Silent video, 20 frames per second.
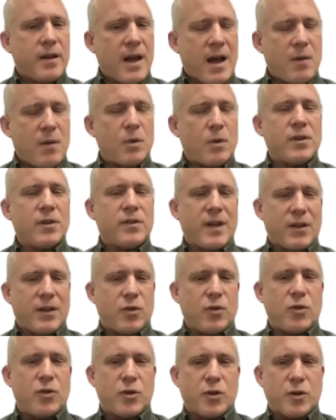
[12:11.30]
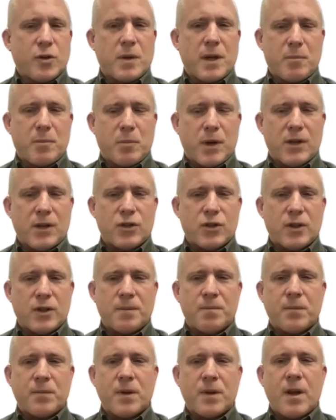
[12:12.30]
what does that do to your blood
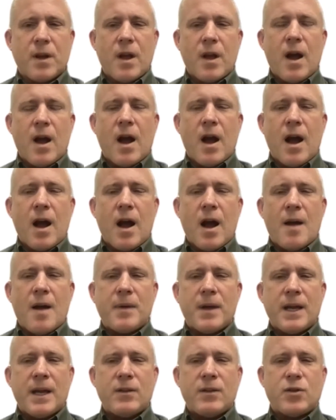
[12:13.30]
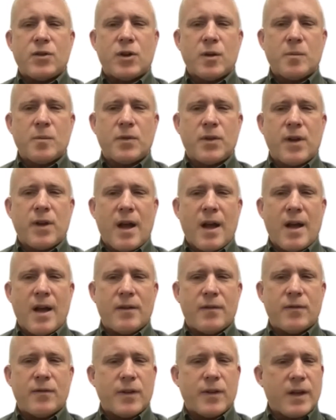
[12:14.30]
pressure. In terms
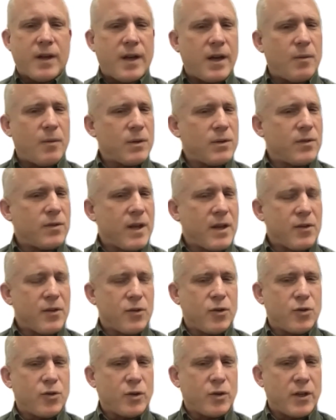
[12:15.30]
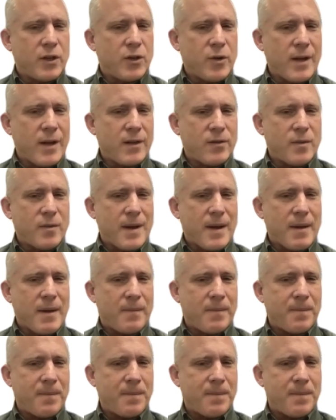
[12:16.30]
of, what's the other nutrient you asked about?